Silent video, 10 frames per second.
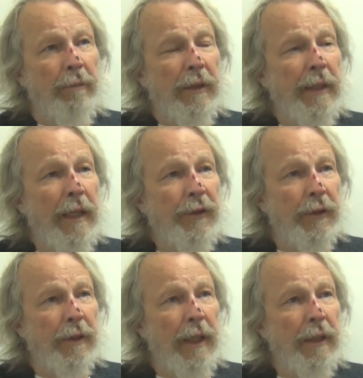but
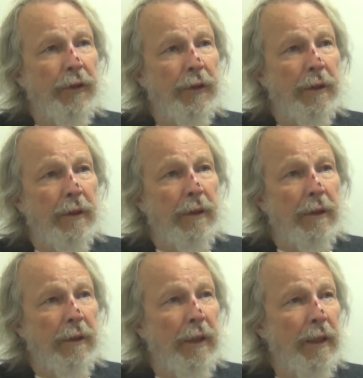that's that's
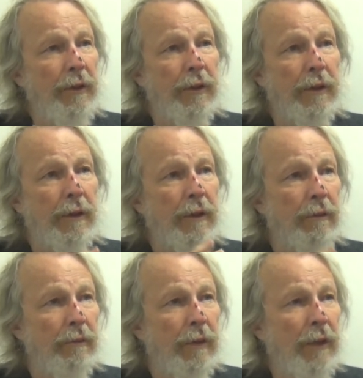
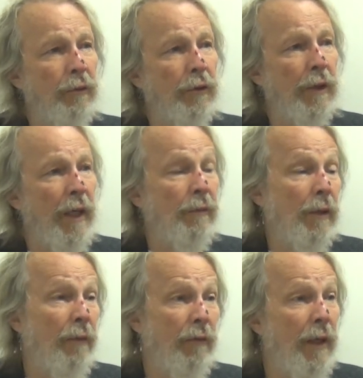that's that's what's going to happen.
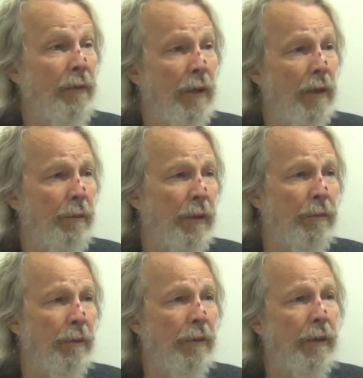You have 1,100
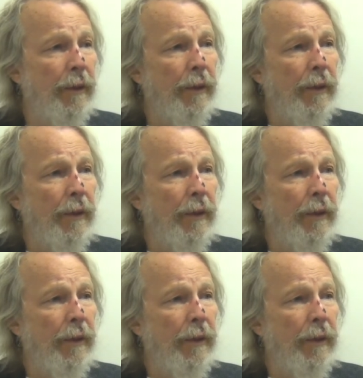people,